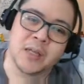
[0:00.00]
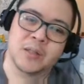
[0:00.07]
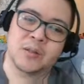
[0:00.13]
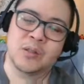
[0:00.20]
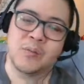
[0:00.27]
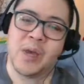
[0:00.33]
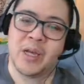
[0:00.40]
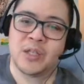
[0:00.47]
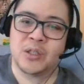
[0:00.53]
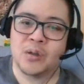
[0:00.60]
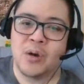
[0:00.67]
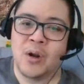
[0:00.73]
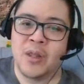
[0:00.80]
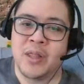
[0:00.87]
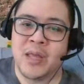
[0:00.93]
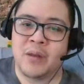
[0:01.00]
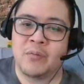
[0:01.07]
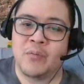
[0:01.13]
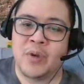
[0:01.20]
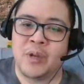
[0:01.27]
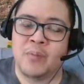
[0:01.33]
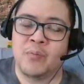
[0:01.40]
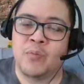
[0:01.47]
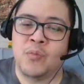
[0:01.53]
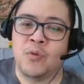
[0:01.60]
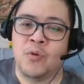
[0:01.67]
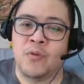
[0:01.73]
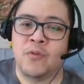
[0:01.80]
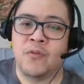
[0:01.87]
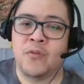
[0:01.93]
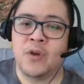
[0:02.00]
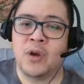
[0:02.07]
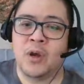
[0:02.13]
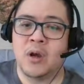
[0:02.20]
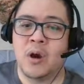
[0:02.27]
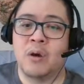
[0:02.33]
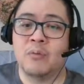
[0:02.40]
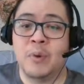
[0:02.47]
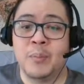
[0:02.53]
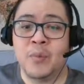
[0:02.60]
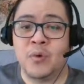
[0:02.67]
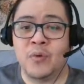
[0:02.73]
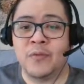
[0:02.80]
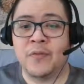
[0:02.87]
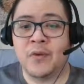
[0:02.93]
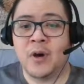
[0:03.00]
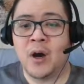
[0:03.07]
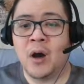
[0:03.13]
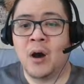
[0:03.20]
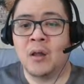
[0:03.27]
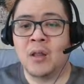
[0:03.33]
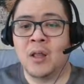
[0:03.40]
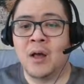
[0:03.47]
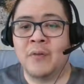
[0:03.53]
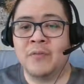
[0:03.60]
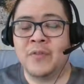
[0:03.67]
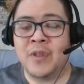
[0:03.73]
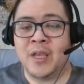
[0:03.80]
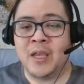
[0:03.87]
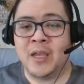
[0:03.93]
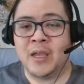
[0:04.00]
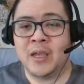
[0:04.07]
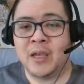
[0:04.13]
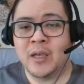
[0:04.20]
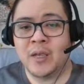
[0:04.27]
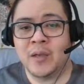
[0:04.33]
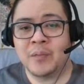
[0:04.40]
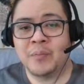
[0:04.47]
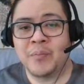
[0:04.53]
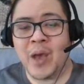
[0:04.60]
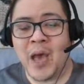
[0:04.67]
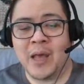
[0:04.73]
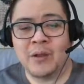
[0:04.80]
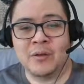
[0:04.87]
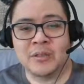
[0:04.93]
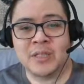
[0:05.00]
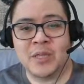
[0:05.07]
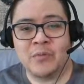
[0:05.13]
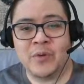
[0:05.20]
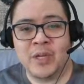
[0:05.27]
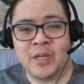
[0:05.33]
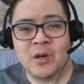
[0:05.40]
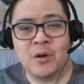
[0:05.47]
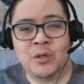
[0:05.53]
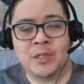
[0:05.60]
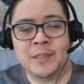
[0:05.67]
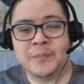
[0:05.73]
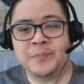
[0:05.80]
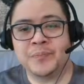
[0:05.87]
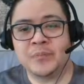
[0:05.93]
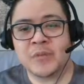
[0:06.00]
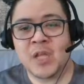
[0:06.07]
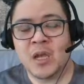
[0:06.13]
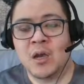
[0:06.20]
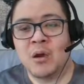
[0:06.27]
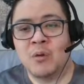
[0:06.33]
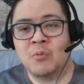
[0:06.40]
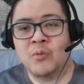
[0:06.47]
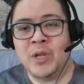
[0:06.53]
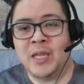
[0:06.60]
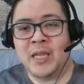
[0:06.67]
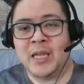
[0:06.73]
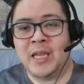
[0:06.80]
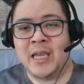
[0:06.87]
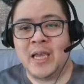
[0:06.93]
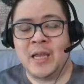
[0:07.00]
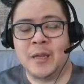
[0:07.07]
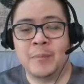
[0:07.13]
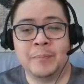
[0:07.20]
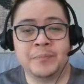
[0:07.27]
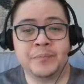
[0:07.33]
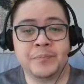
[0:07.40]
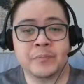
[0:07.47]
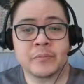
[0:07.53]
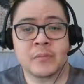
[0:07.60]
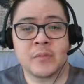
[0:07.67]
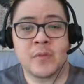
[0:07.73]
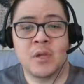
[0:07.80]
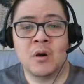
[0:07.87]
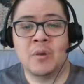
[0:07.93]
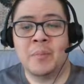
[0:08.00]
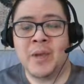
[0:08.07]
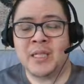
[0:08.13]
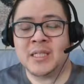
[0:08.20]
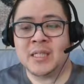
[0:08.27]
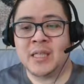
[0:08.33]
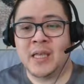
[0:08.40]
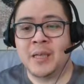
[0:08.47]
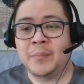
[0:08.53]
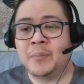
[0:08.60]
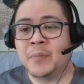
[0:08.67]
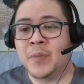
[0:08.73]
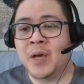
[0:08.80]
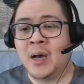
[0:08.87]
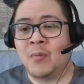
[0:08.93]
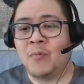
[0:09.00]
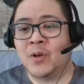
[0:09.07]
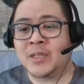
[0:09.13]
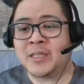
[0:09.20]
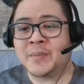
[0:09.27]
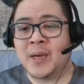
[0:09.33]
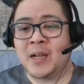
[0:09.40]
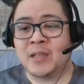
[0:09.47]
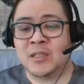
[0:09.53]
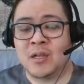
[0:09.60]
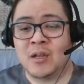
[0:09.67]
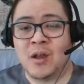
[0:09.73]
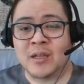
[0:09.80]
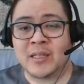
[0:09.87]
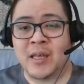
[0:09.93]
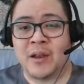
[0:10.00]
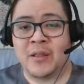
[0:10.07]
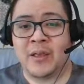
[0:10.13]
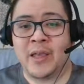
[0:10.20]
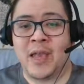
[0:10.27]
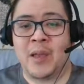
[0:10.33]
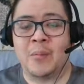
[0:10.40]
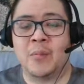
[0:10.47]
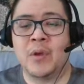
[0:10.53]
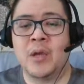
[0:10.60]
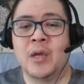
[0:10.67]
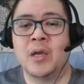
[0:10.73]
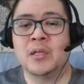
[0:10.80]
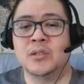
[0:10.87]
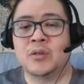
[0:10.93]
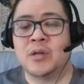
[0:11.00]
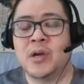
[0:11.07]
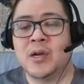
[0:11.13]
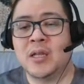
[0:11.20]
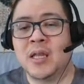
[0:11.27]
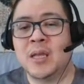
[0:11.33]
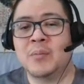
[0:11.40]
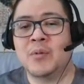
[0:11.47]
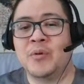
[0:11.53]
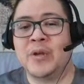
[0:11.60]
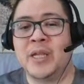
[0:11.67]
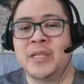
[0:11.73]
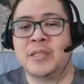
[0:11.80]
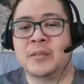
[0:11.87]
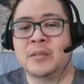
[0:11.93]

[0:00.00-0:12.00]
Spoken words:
to make sure that we remove all of the panels that we don't really need, or basically what panels are locked out of the game. So currently Marie's